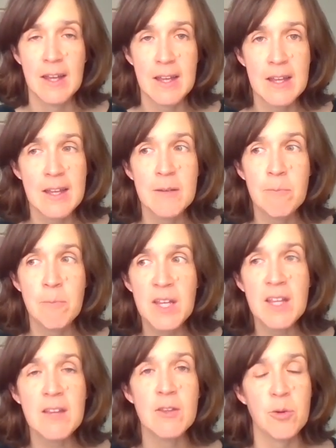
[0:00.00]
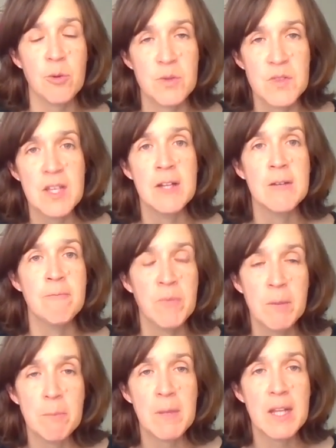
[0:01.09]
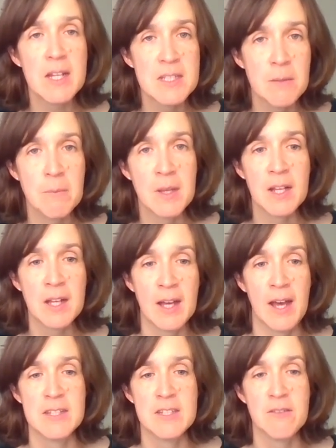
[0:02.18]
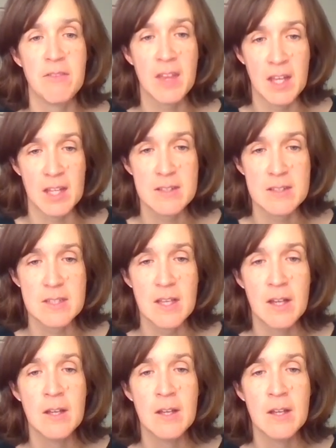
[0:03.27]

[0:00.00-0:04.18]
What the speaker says: It can be those minute to minute kinds of things.